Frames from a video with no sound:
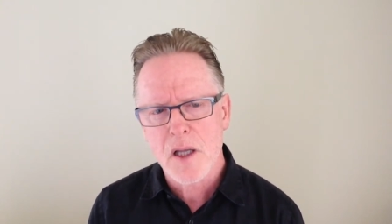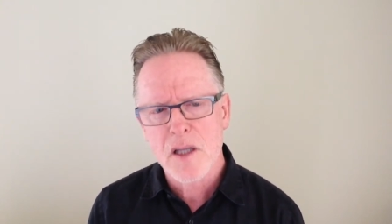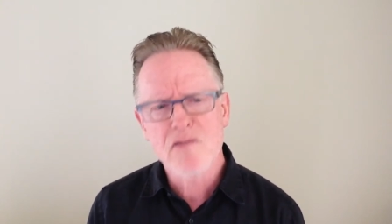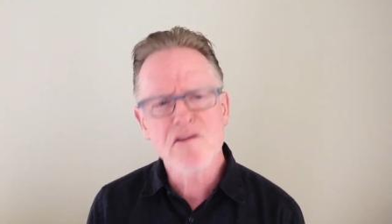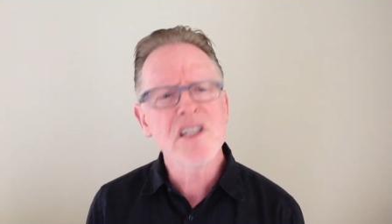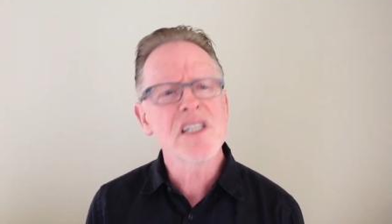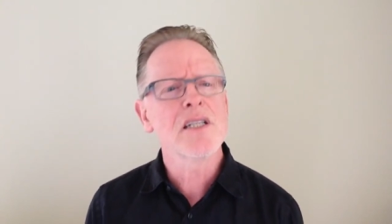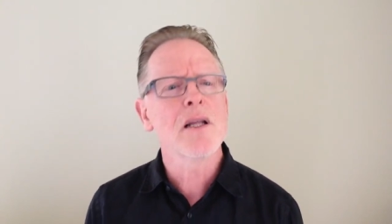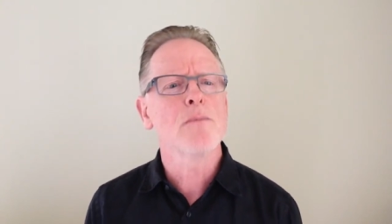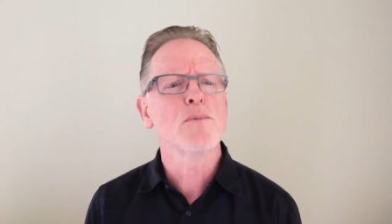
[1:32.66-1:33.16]
The
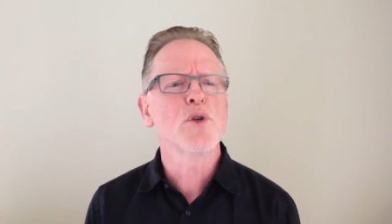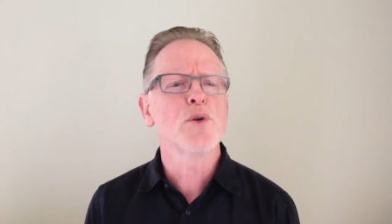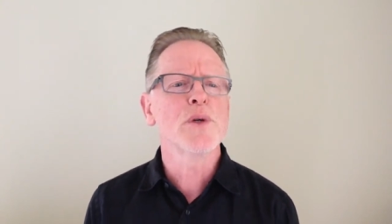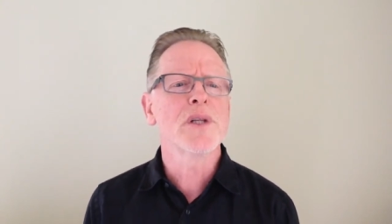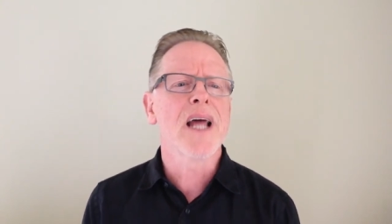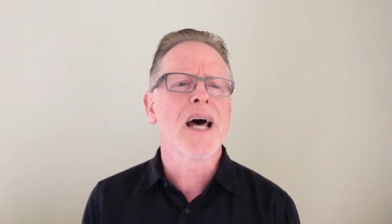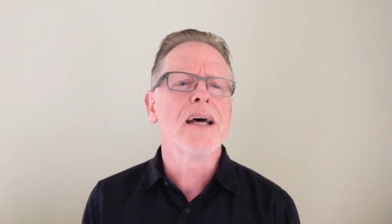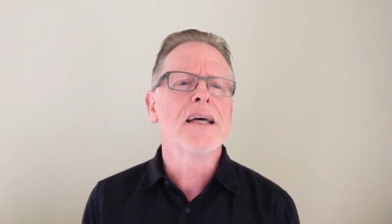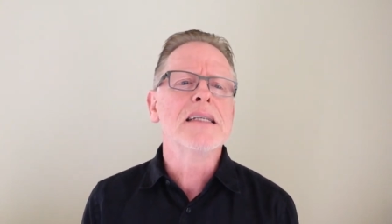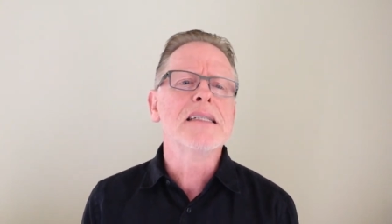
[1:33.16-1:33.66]
reason I'm
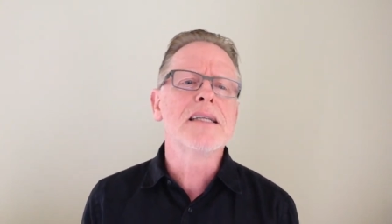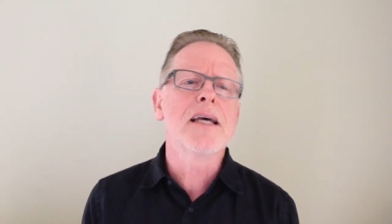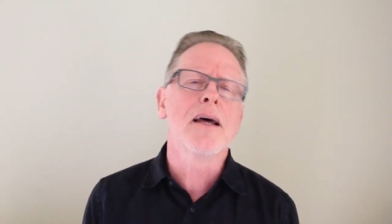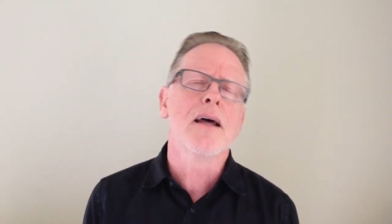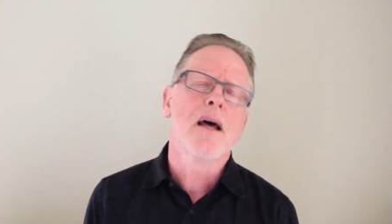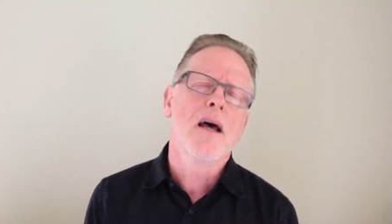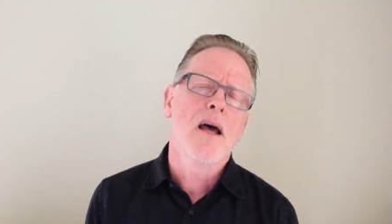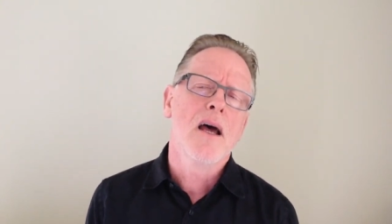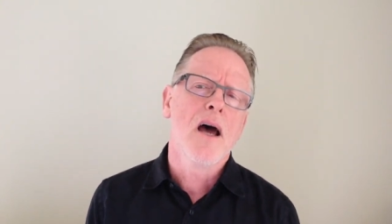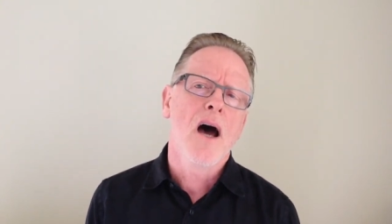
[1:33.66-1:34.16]
doing that is
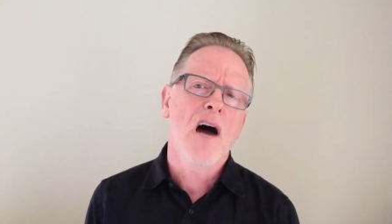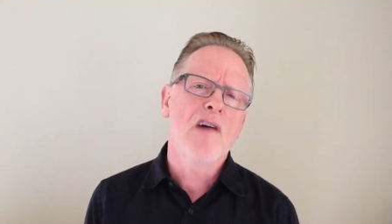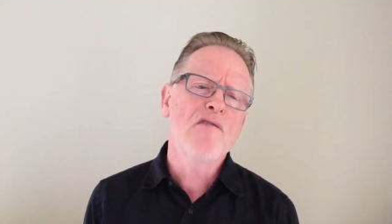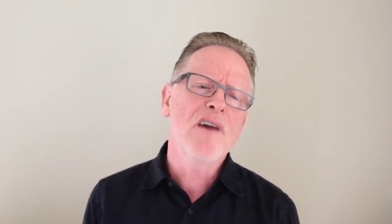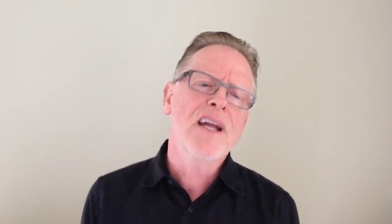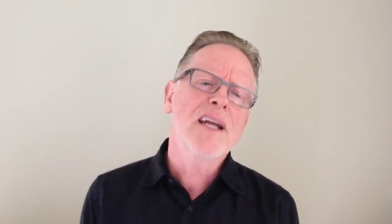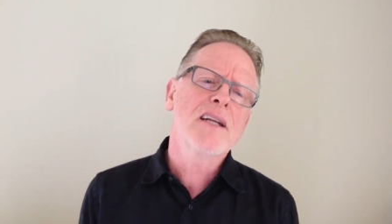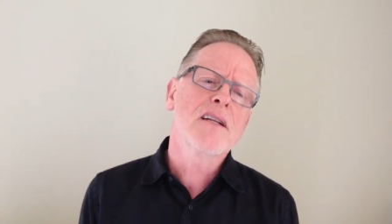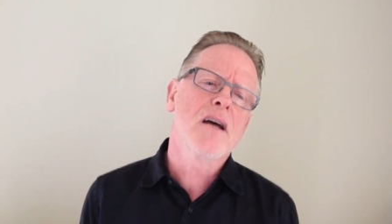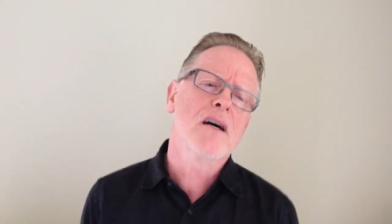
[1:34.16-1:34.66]
that I
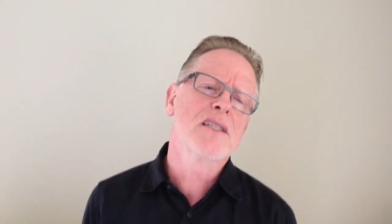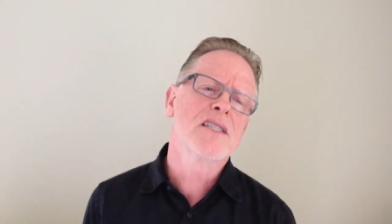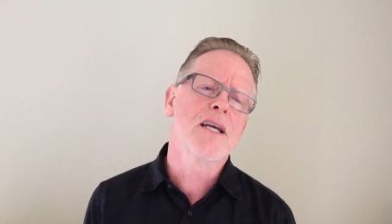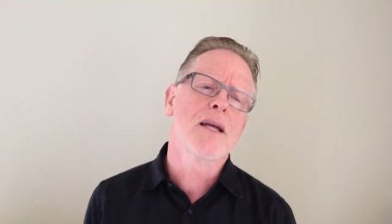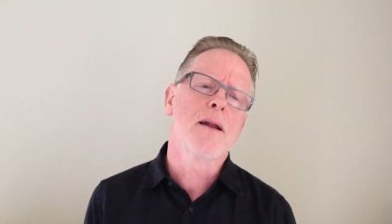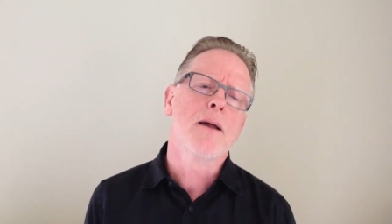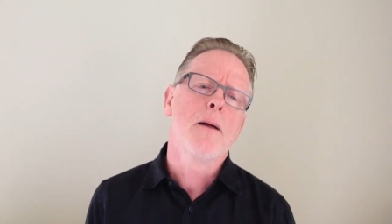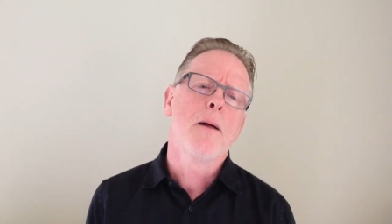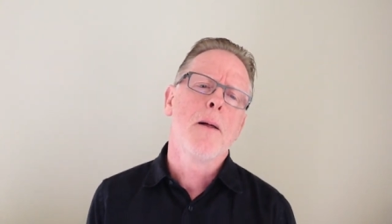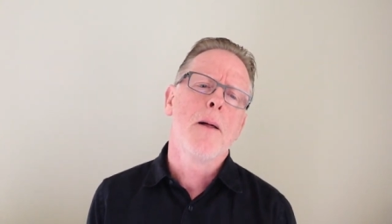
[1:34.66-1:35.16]
recognize
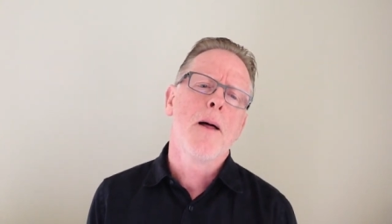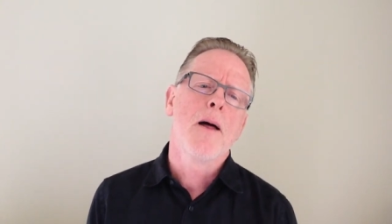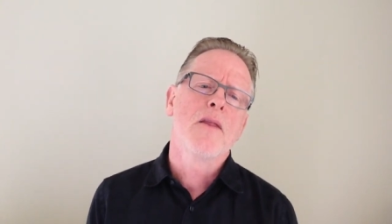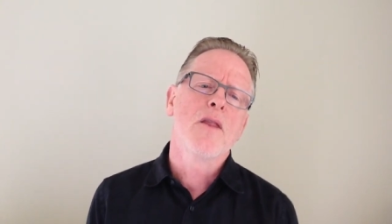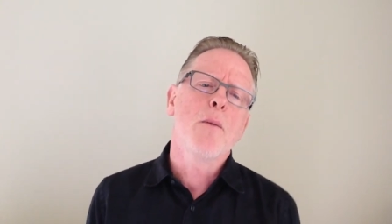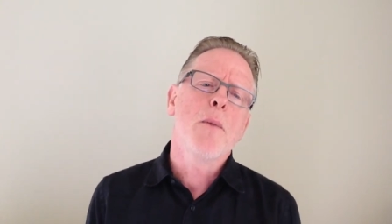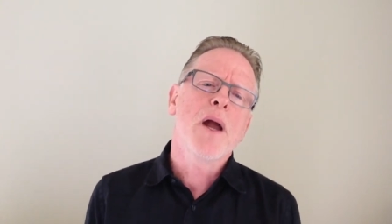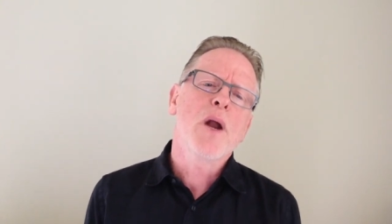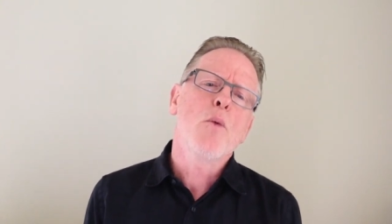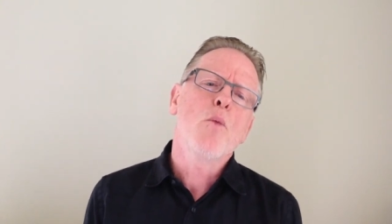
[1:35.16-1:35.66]
that
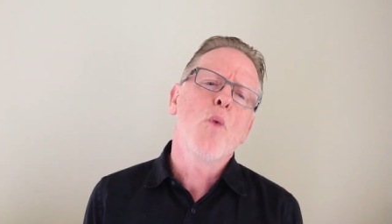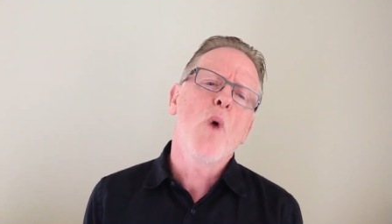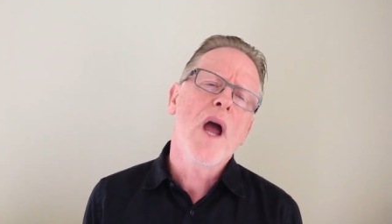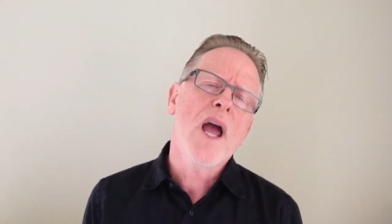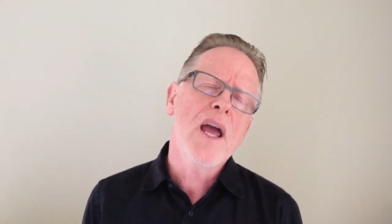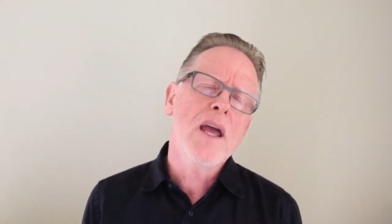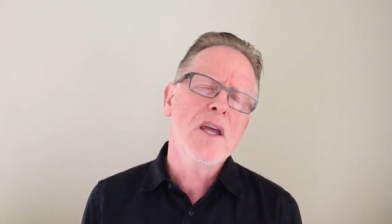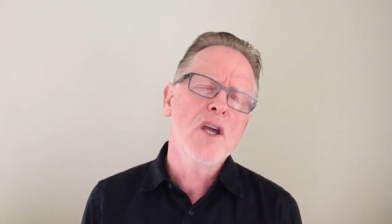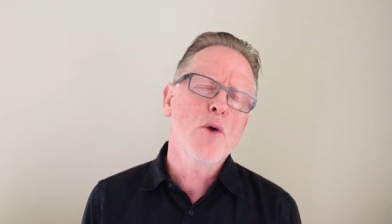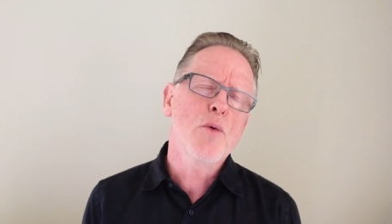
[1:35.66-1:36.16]
no matter
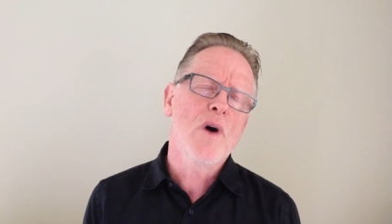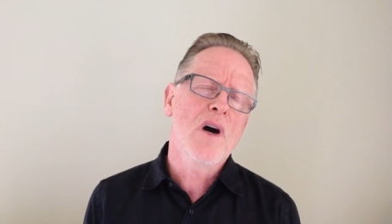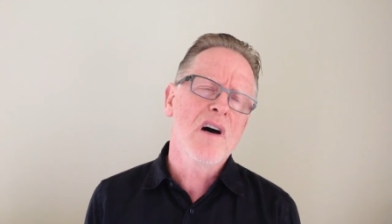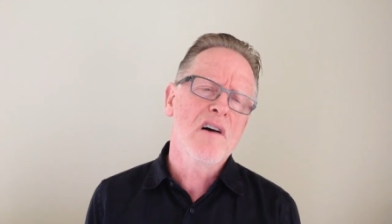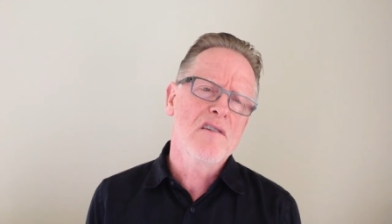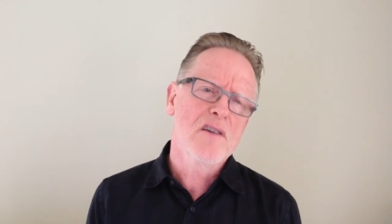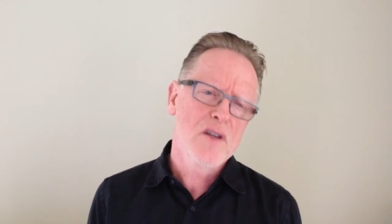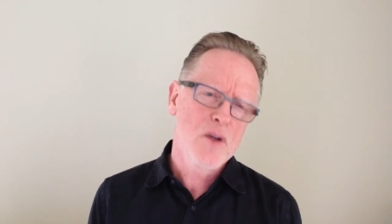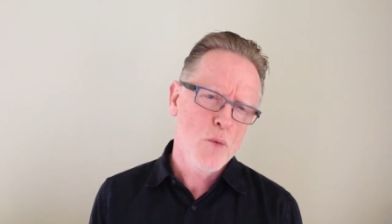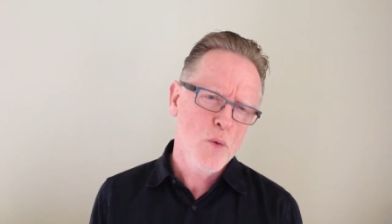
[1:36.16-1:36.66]
where you
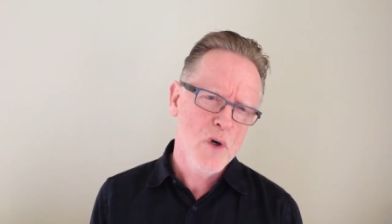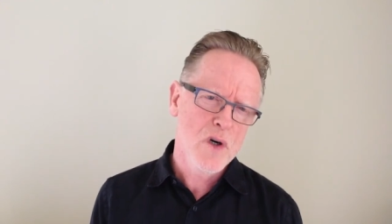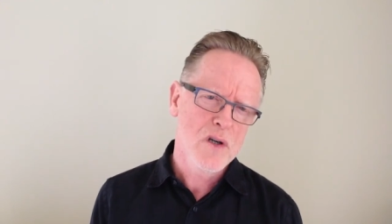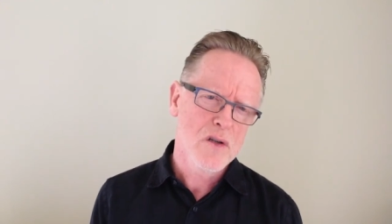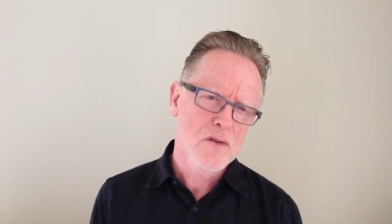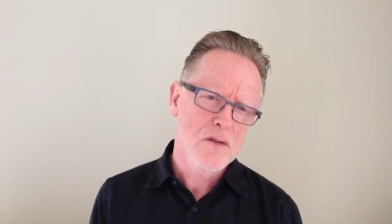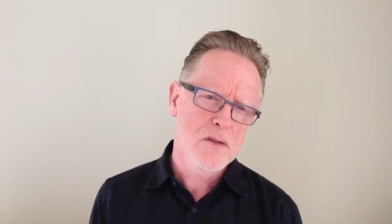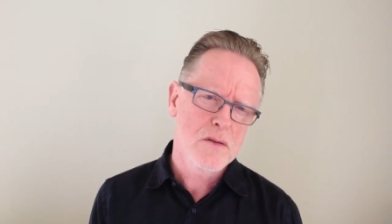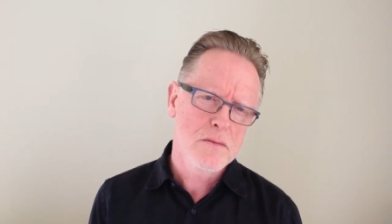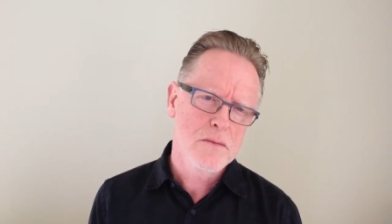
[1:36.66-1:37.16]
are in the
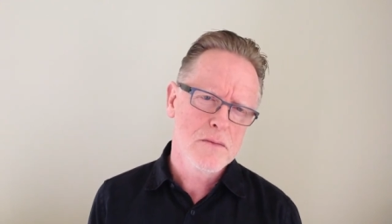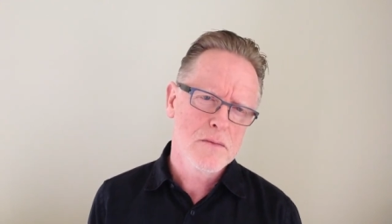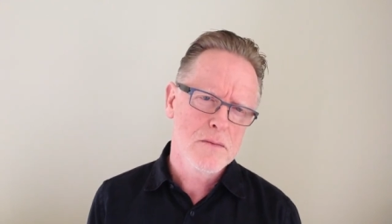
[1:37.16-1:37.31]
world,